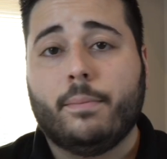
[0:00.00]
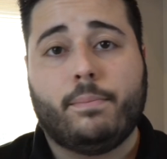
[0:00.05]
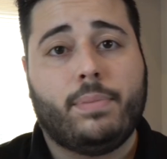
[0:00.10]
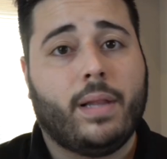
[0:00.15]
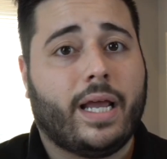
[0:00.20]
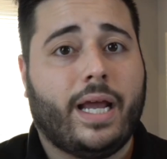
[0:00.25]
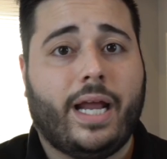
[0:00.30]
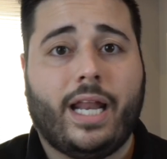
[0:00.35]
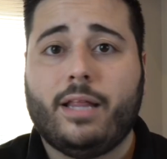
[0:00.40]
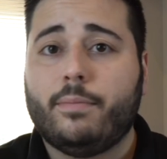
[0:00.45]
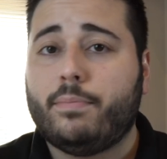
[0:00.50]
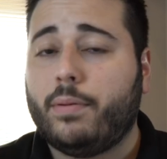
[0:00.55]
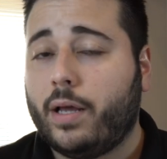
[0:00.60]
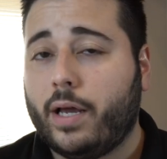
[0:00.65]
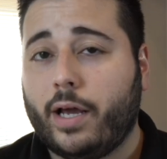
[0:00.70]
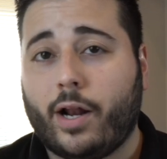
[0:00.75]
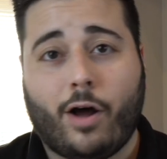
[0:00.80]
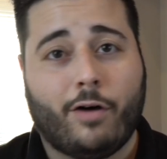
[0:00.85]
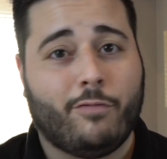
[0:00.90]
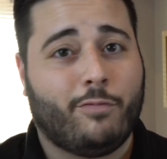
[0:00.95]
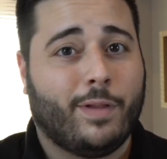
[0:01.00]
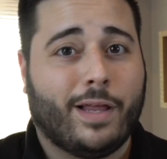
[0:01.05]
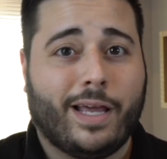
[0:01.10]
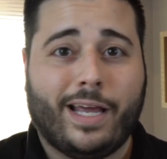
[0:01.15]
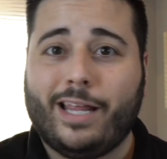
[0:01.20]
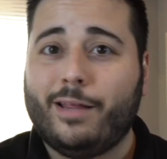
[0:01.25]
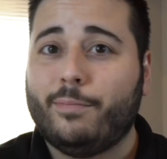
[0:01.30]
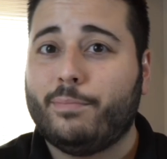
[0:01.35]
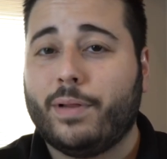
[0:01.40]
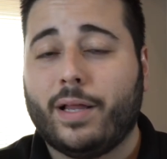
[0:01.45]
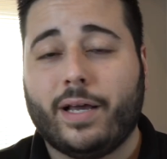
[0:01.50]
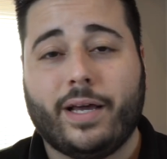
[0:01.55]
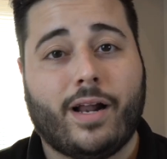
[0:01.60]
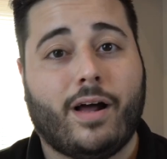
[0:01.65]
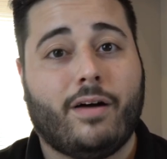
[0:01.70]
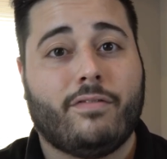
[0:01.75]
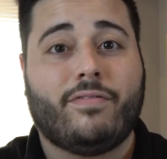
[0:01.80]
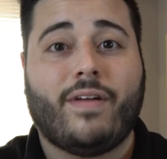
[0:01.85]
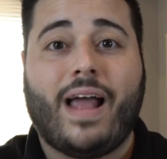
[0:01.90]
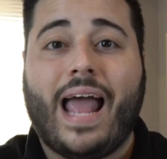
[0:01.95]
Plug it in, plug it off, plug it in, plug it
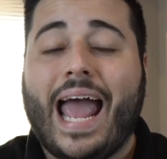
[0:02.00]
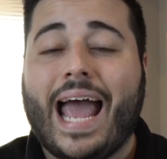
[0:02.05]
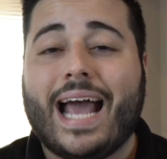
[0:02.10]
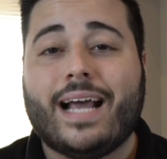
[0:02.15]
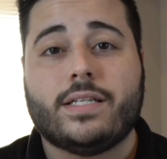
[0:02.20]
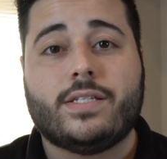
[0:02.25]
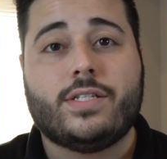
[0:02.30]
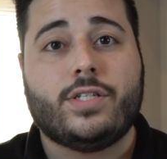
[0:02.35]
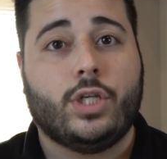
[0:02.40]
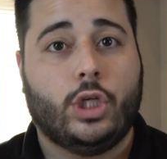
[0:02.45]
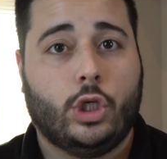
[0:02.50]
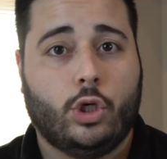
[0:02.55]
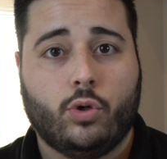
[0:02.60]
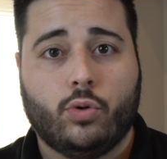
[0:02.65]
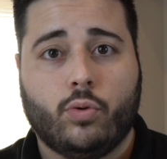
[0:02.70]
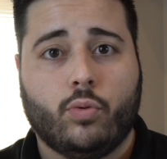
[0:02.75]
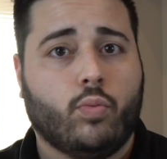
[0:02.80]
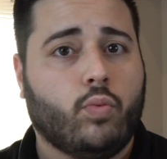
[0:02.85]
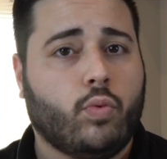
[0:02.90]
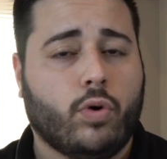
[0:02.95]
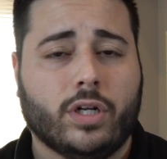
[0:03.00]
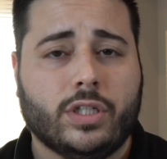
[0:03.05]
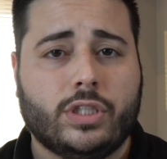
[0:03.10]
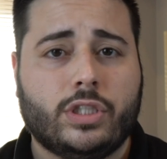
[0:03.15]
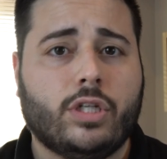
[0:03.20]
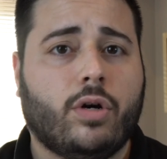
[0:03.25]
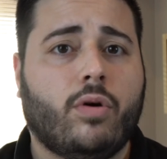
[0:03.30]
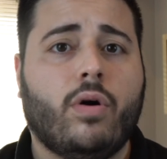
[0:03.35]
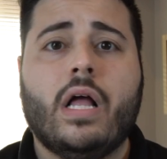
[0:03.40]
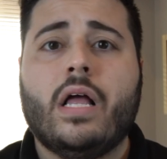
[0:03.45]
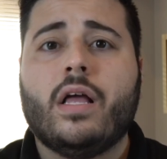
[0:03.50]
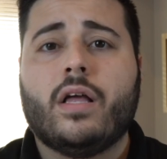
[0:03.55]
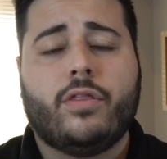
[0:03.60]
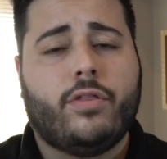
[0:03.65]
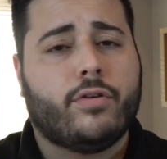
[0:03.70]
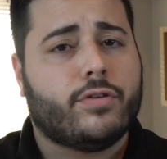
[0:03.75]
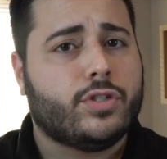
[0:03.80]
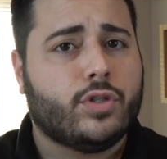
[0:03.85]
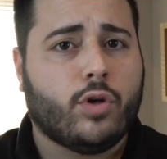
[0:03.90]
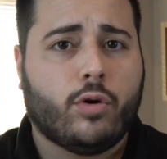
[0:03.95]
off, as you would. So
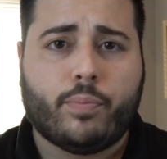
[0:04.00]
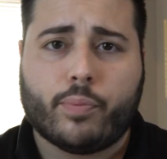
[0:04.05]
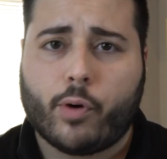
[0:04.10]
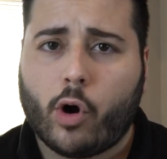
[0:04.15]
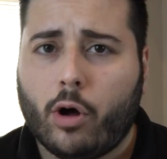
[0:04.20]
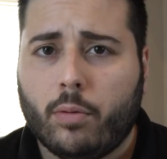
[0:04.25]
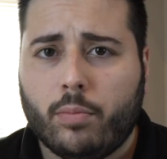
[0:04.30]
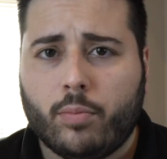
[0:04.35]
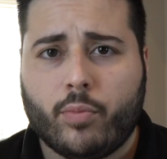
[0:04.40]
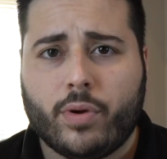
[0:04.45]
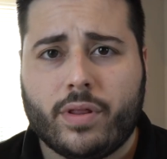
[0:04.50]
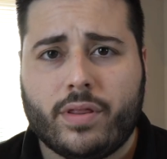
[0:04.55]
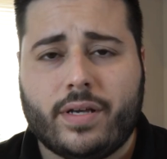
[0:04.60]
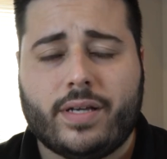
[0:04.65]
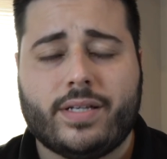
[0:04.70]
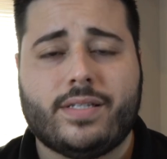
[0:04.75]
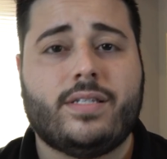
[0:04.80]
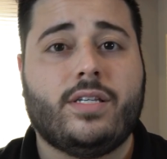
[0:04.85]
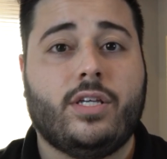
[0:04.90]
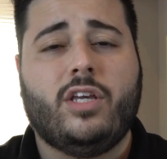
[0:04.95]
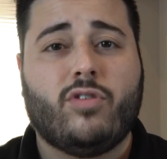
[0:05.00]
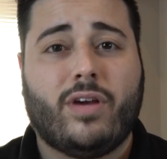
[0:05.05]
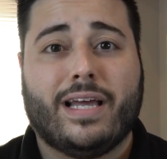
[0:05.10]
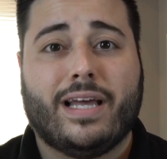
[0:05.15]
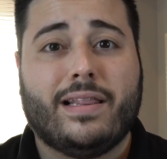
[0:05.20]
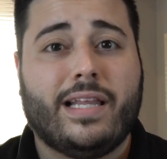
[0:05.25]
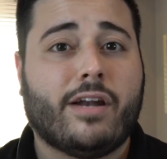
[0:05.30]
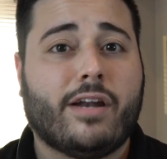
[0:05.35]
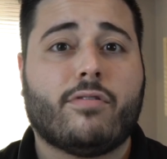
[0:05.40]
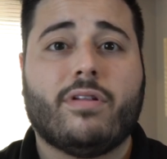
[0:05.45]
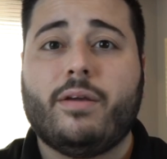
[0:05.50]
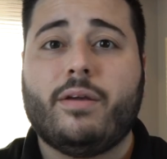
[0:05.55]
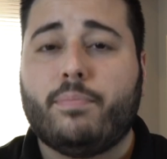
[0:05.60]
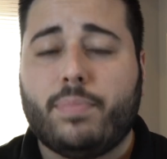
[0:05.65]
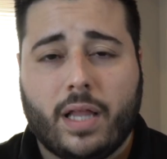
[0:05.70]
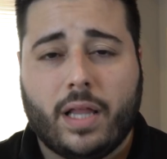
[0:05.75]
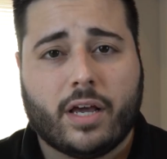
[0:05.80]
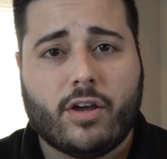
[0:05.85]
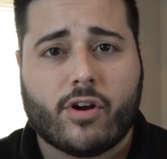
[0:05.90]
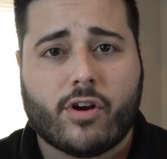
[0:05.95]
there's no problem with this. You can literally
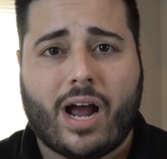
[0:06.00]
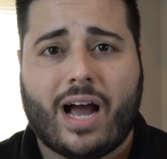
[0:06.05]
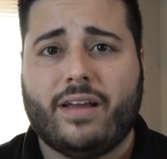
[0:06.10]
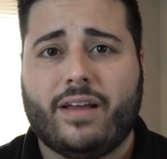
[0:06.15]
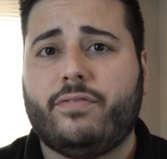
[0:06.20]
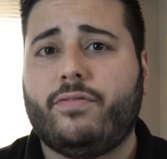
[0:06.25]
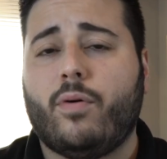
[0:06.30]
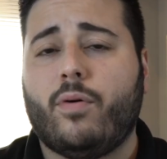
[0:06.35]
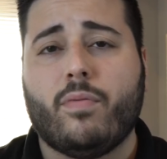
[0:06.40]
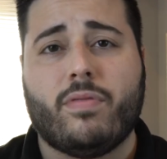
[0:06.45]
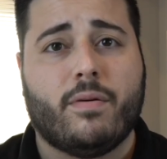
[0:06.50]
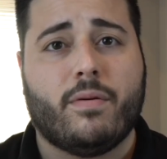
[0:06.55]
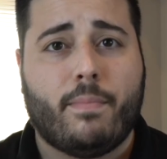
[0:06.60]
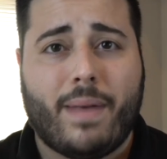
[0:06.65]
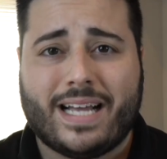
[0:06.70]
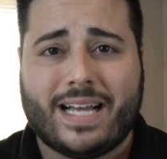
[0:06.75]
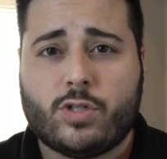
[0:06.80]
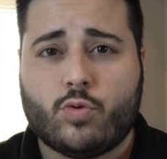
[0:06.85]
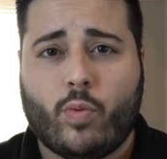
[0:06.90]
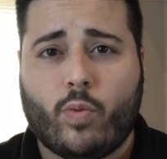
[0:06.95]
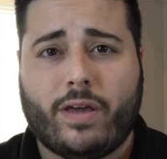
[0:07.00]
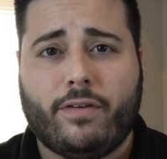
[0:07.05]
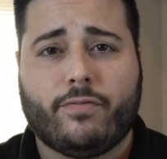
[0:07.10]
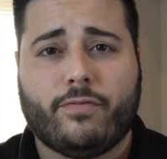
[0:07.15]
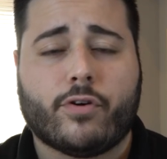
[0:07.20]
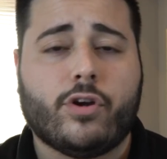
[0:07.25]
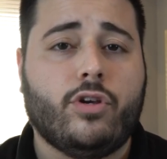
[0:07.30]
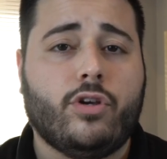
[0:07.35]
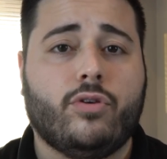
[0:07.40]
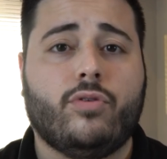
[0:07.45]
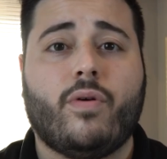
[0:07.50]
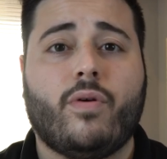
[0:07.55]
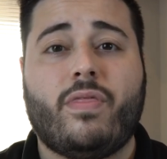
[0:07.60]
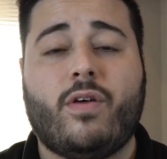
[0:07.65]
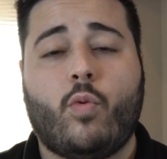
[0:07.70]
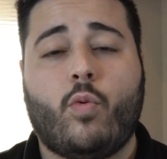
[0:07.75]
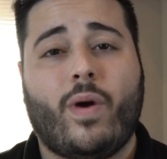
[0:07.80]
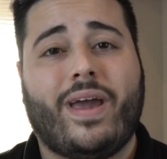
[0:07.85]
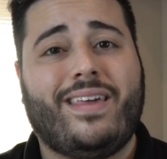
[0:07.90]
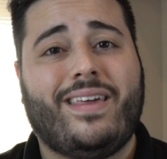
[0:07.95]
plug your iPhone the best way for you,
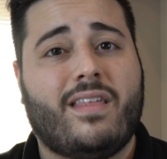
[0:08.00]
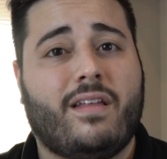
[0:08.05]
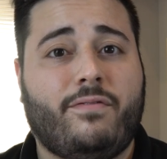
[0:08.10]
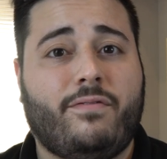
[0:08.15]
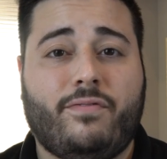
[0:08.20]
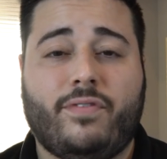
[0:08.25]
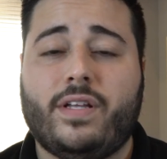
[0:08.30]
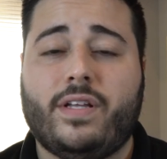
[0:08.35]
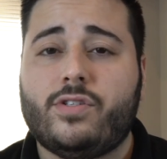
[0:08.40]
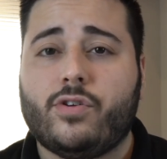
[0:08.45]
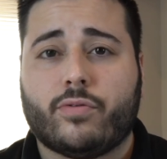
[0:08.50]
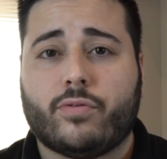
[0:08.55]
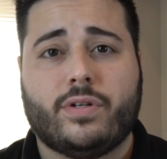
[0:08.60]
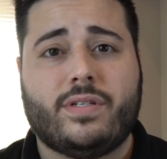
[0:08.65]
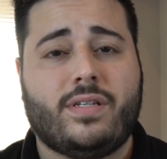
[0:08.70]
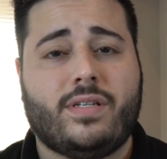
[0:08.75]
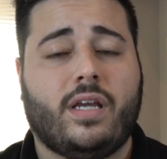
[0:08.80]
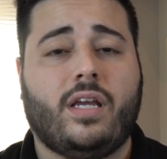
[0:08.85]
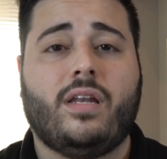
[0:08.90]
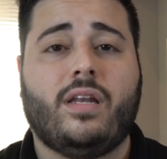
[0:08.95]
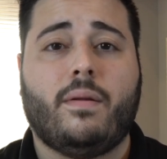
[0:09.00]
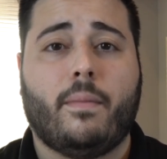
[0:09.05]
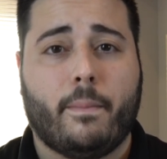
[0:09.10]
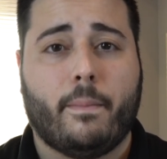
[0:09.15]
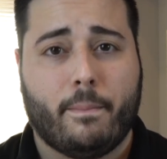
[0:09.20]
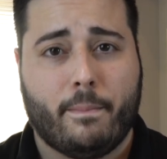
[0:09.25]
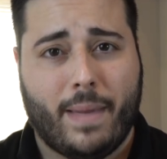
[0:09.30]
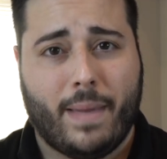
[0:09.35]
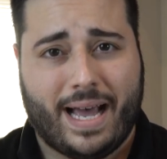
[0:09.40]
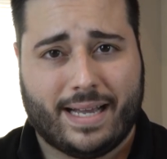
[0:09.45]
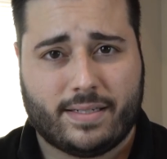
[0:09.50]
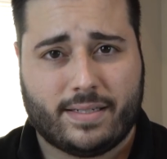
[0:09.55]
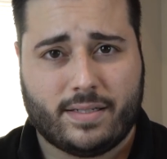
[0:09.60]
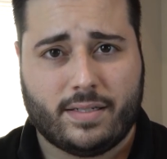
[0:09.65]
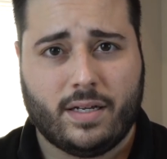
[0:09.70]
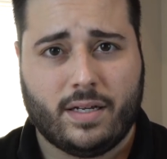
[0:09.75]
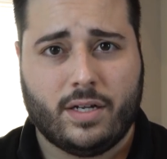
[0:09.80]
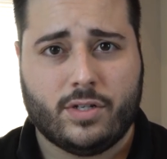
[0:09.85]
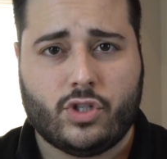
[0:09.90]
the way that fits your routine best.